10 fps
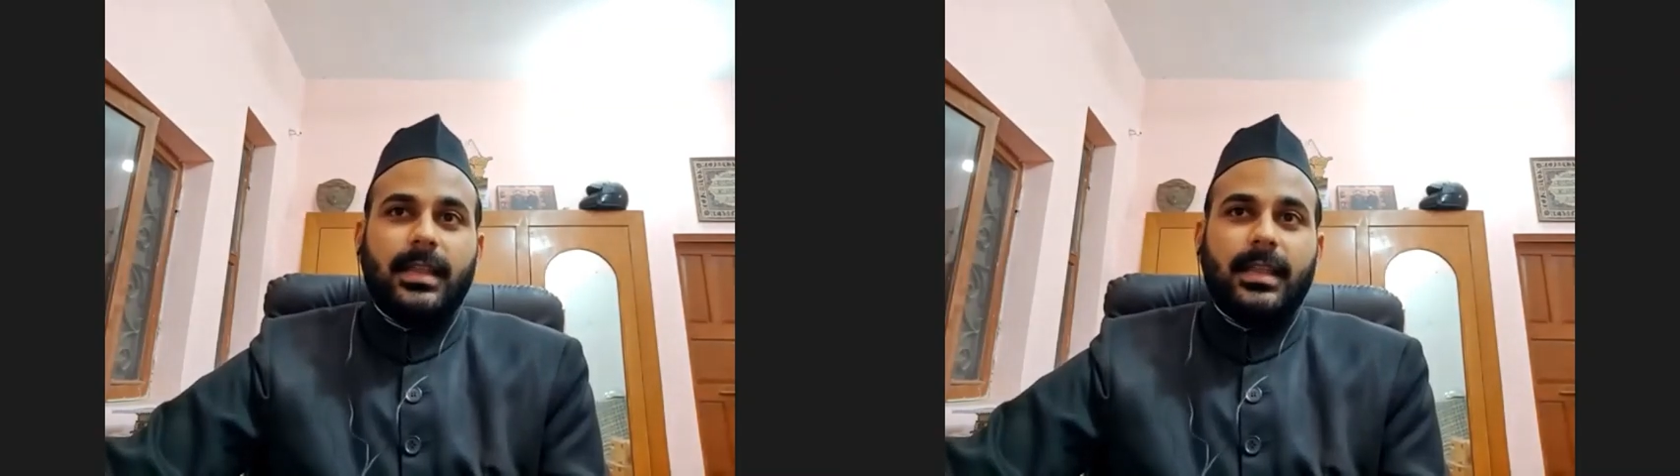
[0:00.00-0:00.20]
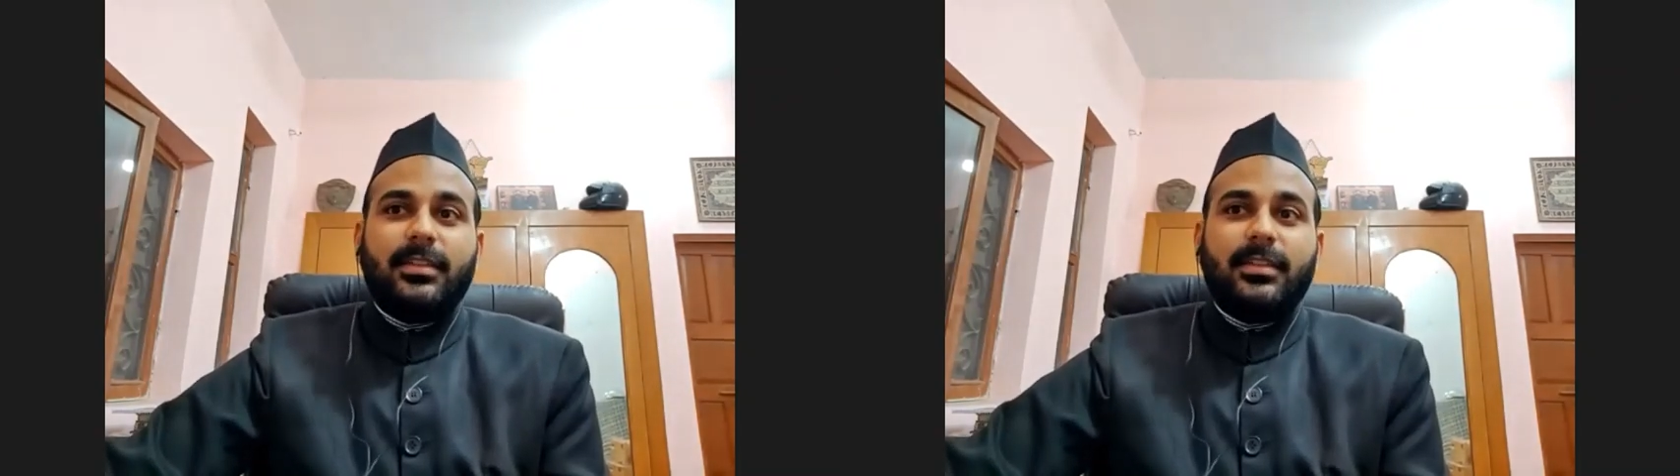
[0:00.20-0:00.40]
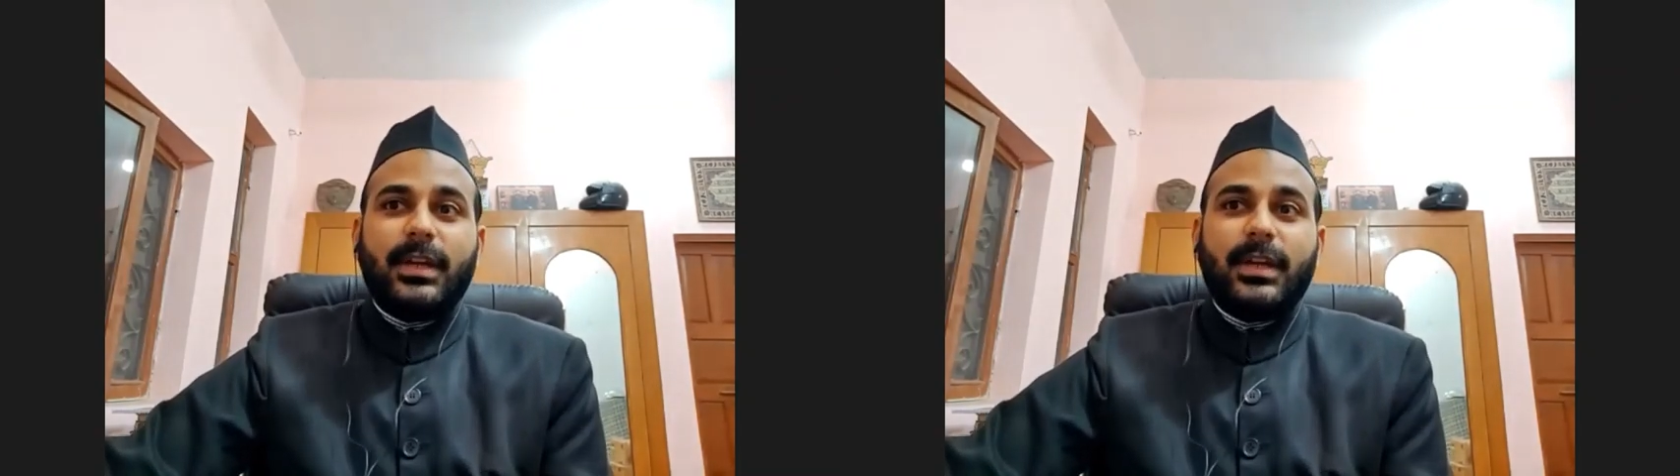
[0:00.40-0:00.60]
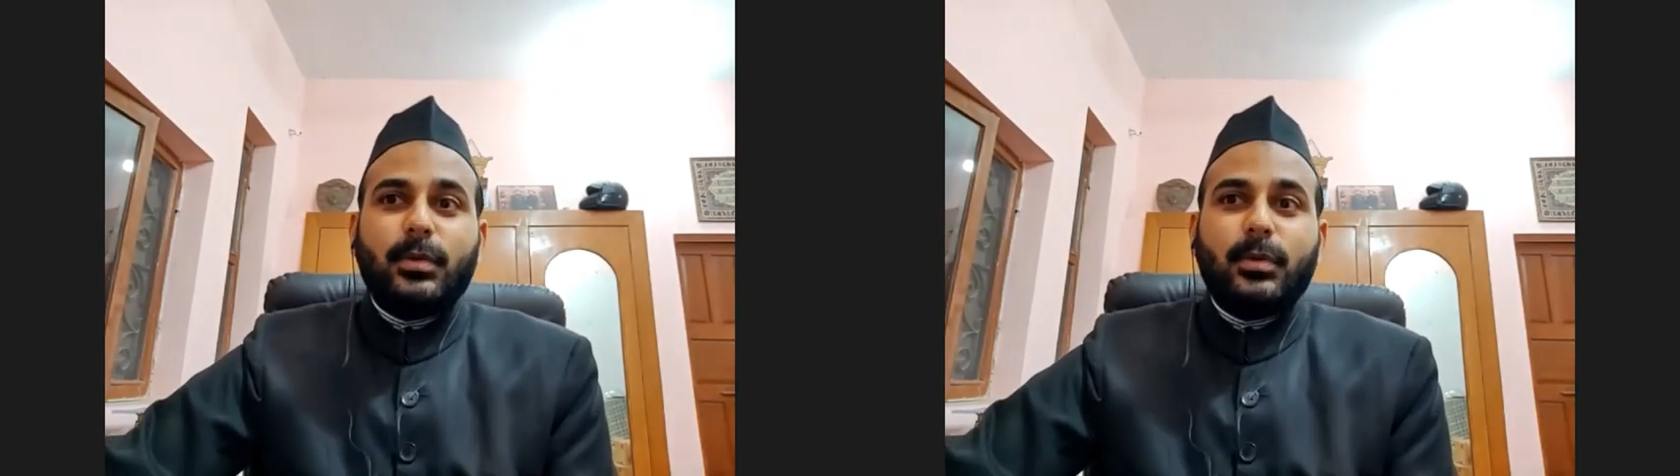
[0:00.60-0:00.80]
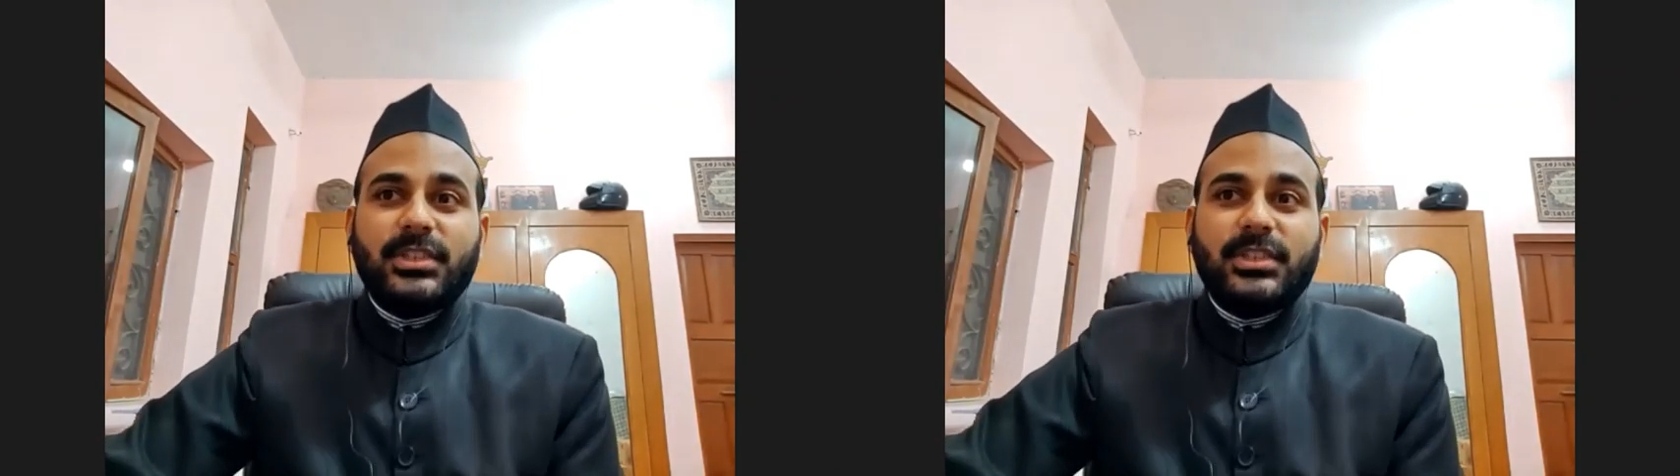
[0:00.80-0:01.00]
that's a very good
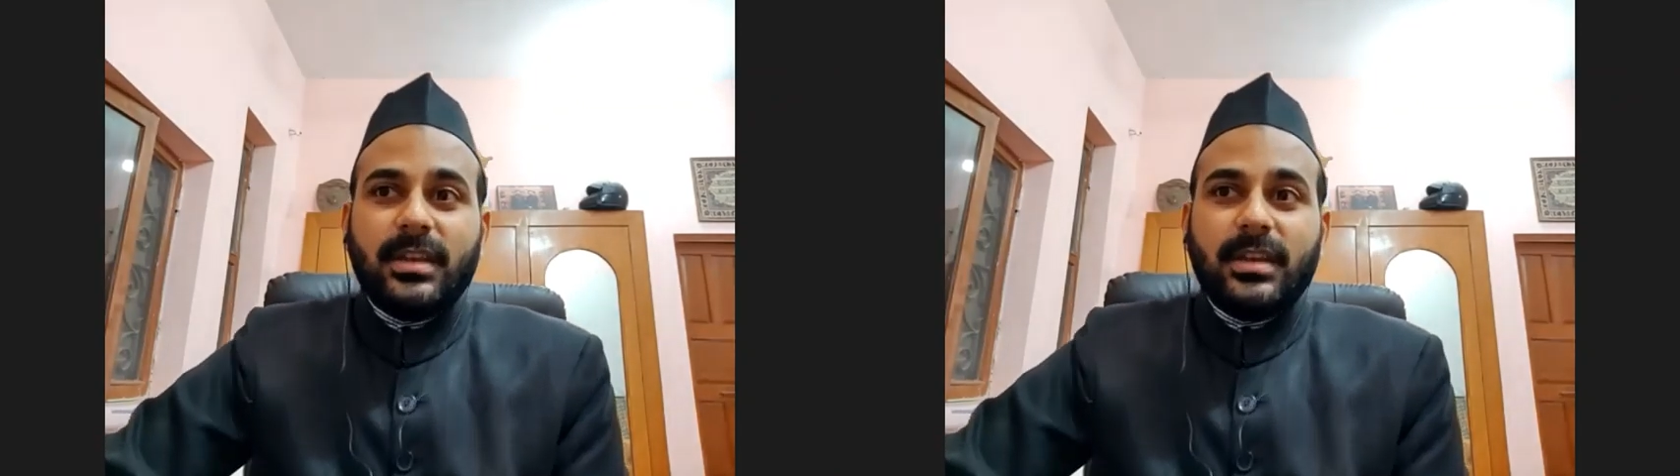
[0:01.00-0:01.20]
question.